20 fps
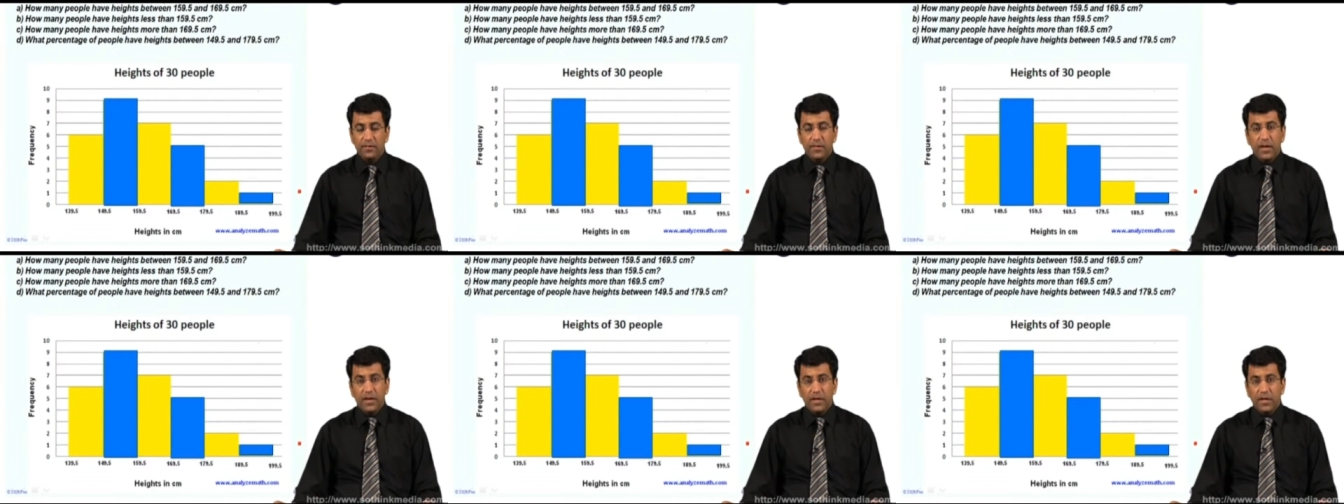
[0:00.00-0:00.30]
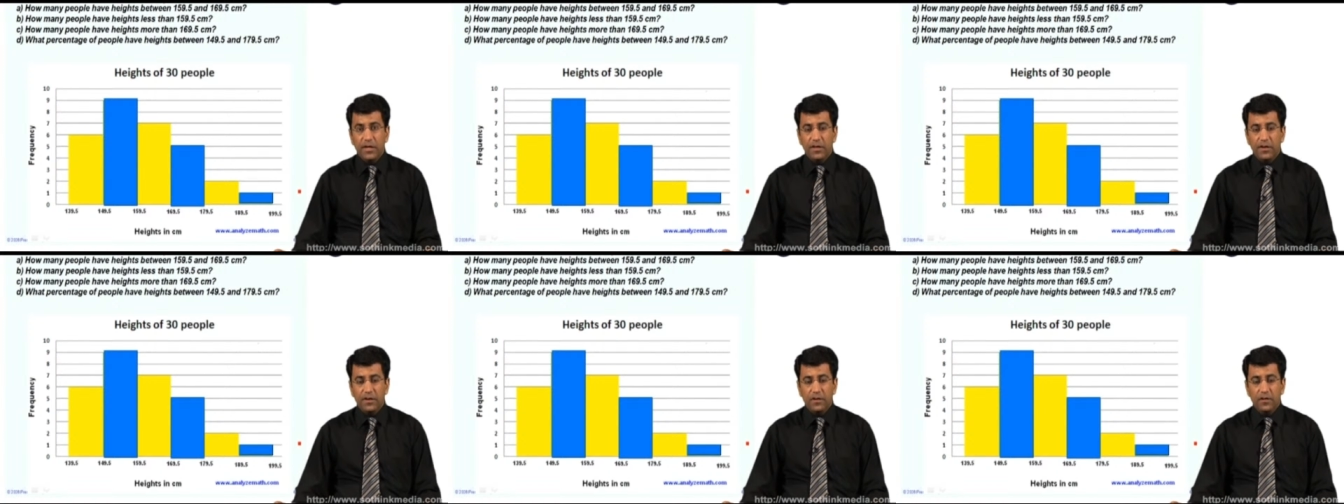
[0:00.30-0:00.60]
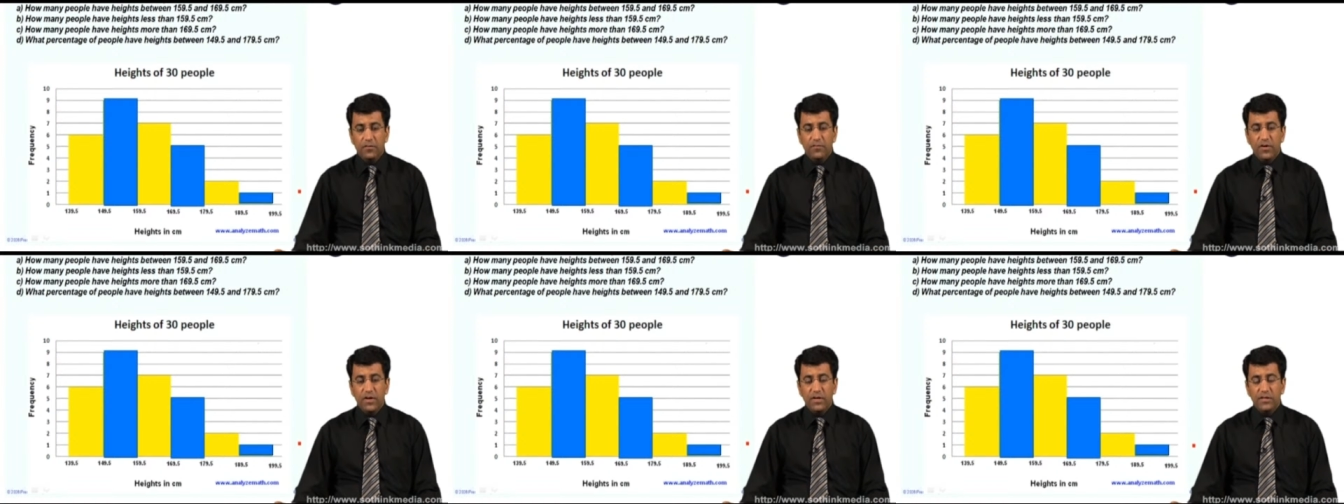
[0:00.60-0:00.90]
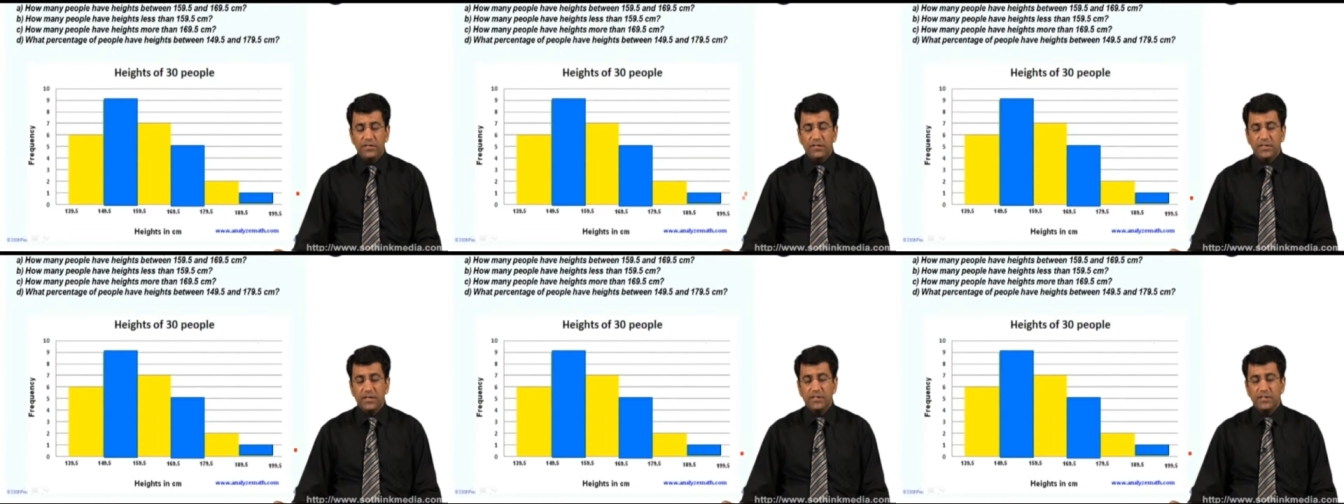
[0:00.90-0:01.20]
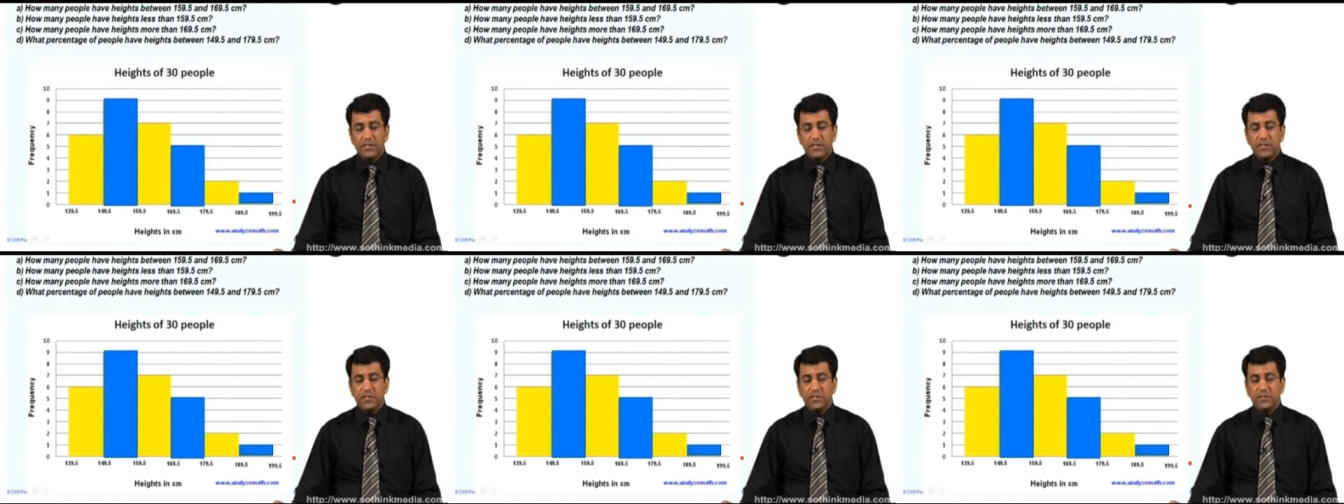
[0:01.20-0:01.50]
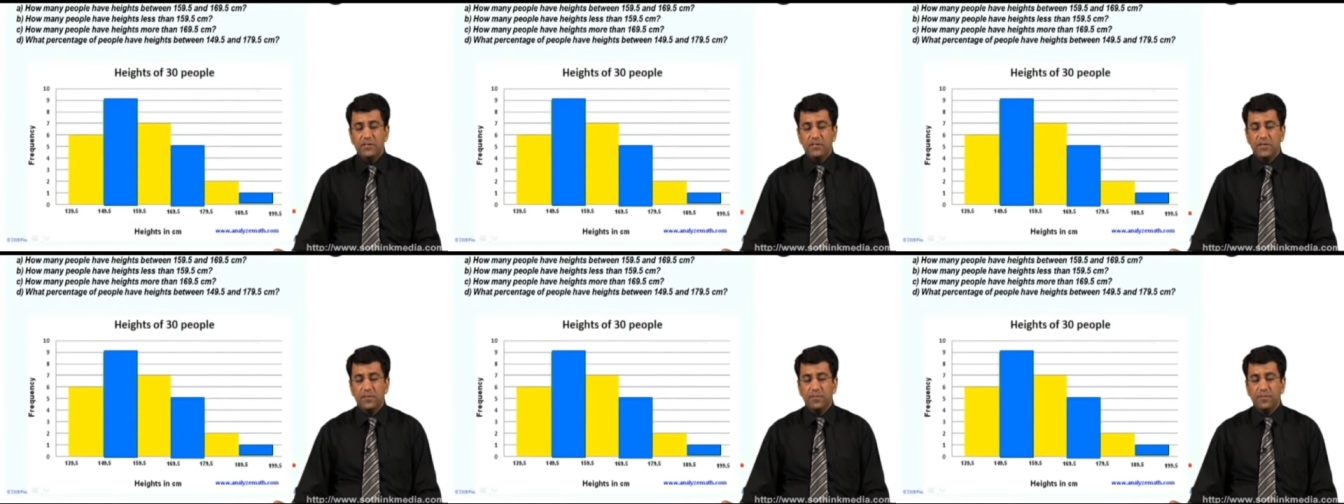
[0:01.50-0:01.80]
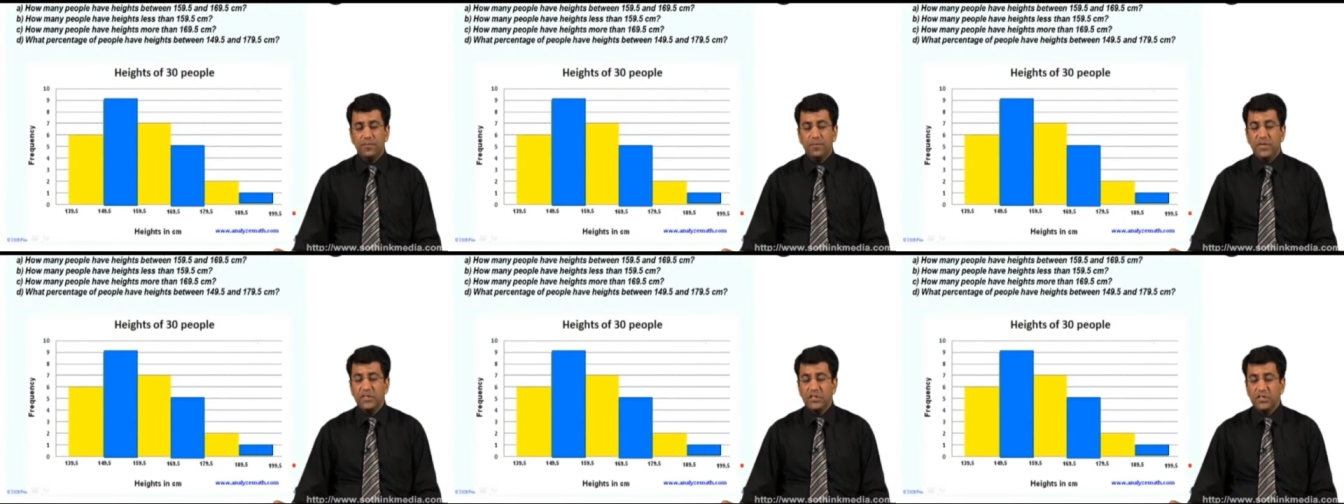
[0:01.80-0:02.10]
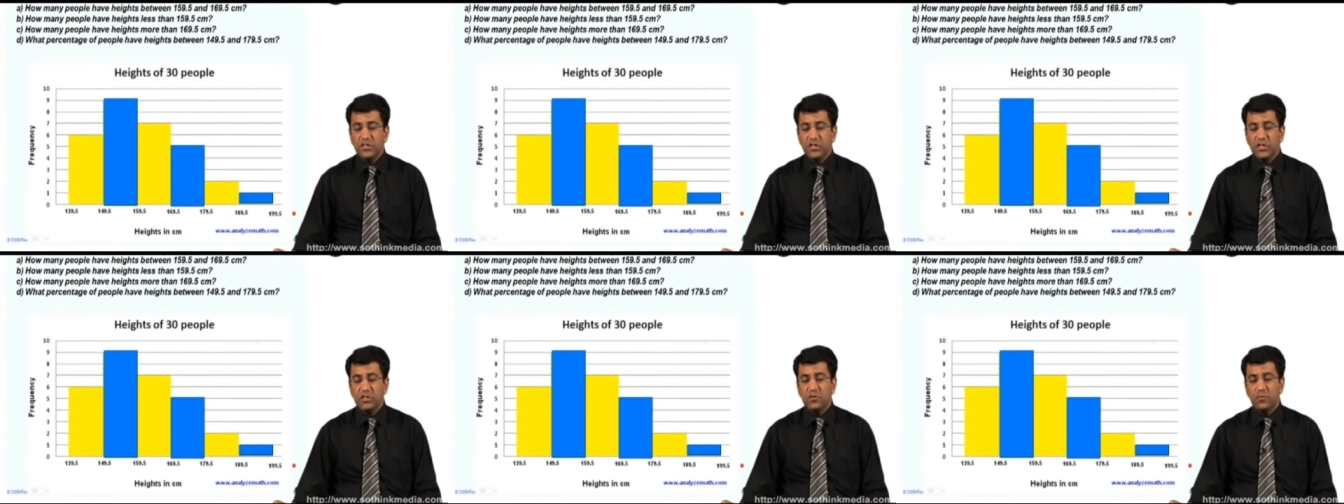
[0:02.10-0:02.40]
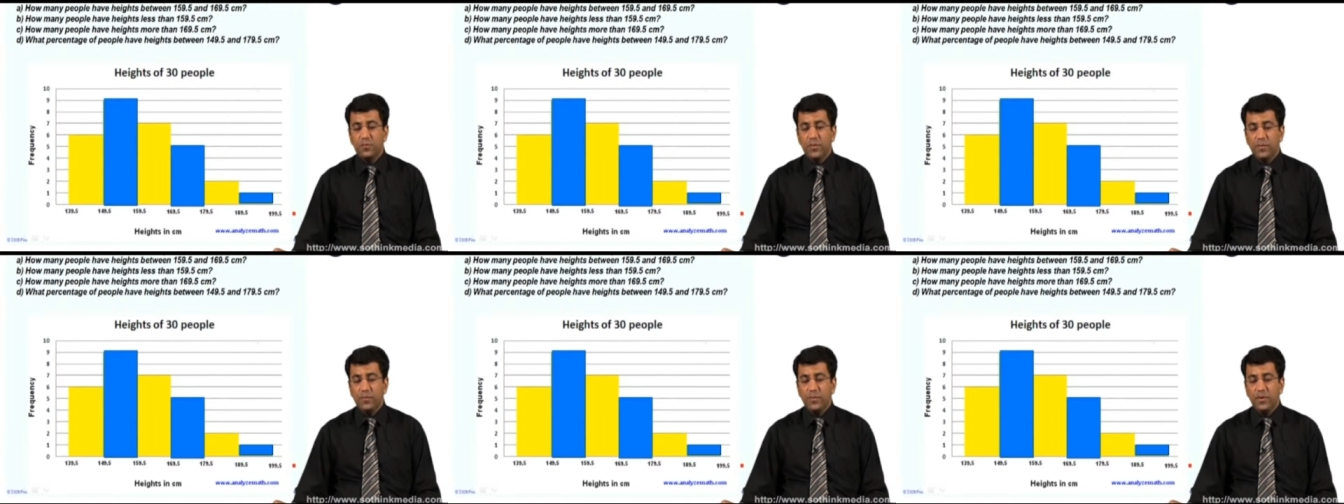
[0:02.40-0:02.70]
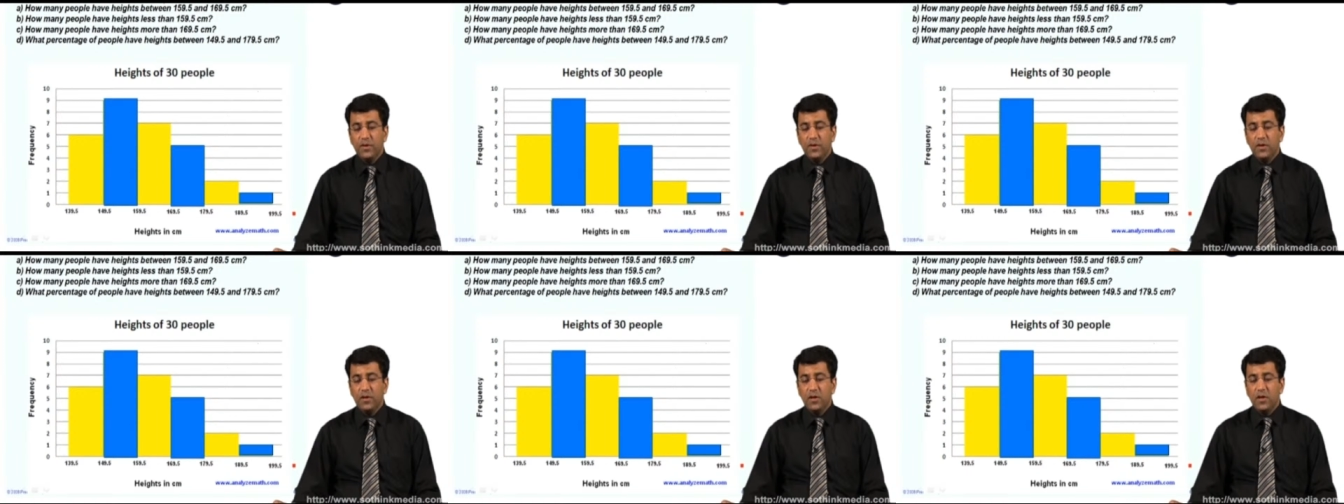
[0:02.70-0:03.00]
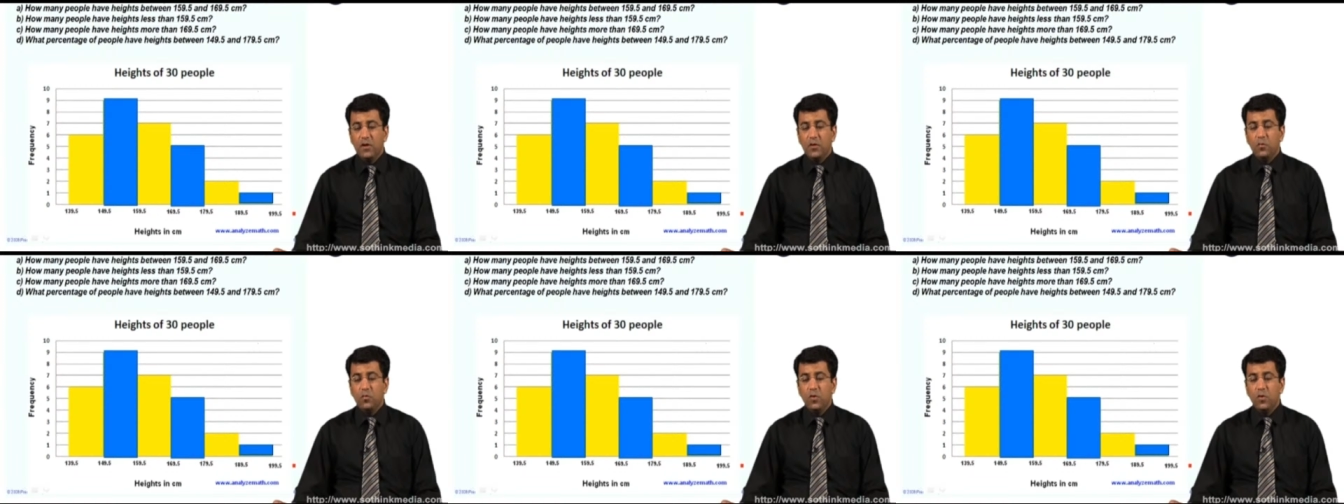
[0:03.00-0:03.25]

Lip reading: Then again, if you are interested in some percentage of people